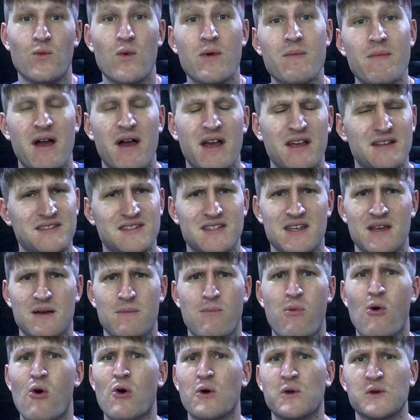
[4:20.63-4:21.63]
We might see a
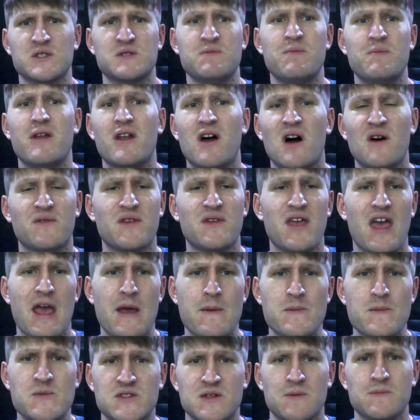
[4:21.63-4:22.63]
Portal spin-off
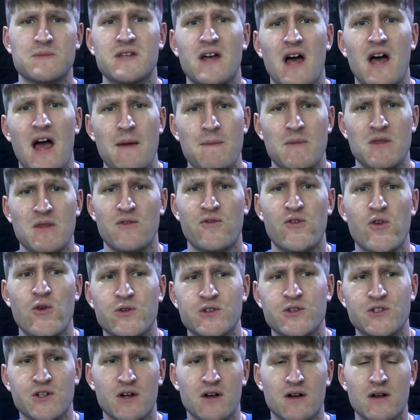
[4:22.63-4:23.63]
game sometime in the
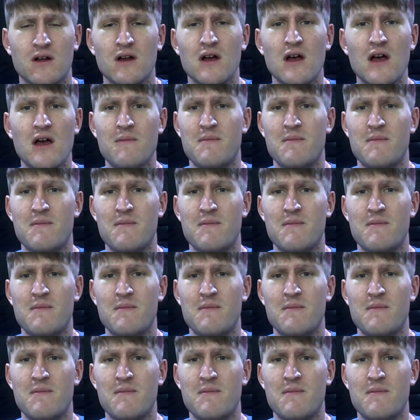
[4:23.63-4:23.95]
future,